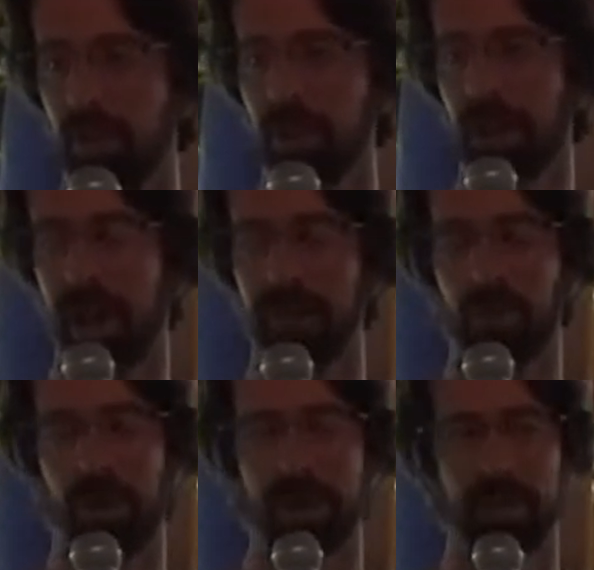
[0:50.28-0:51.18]
want to have to
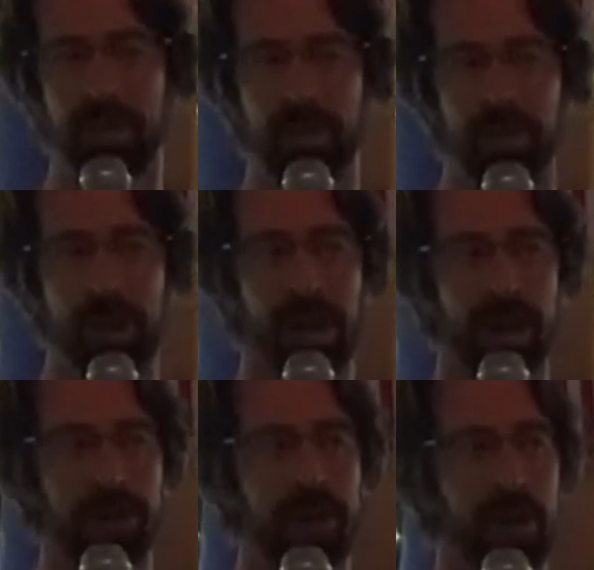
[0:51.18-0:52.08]
raise another
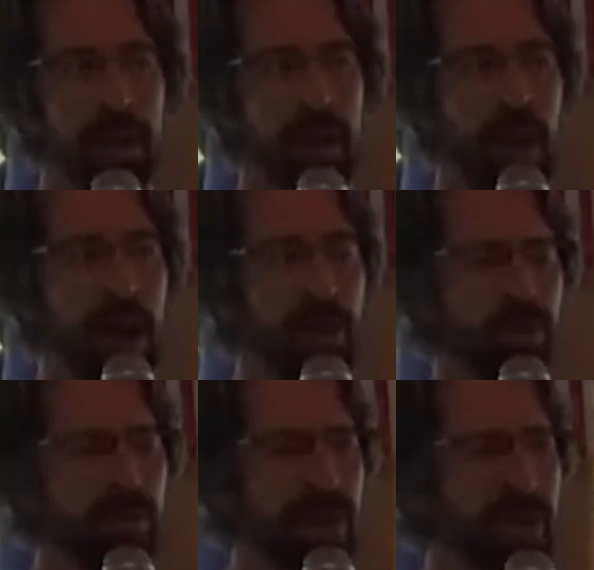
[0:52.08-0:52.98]
child. I don't
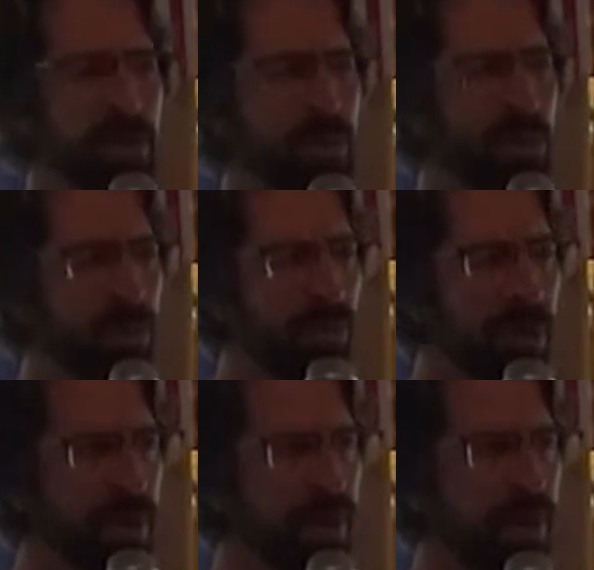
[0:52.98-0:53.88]
know if that's been
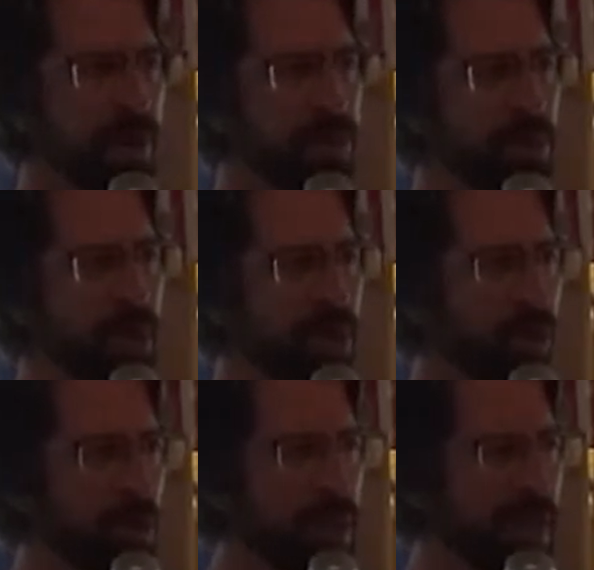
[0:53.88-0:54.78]
proven, that this particular
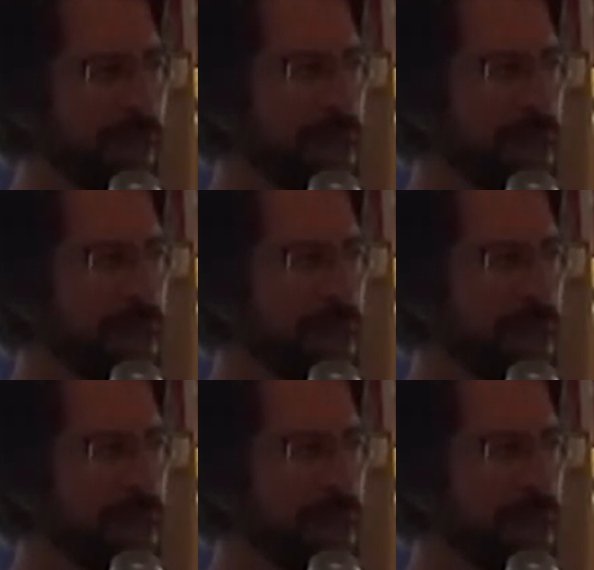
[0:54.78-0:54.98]
woman did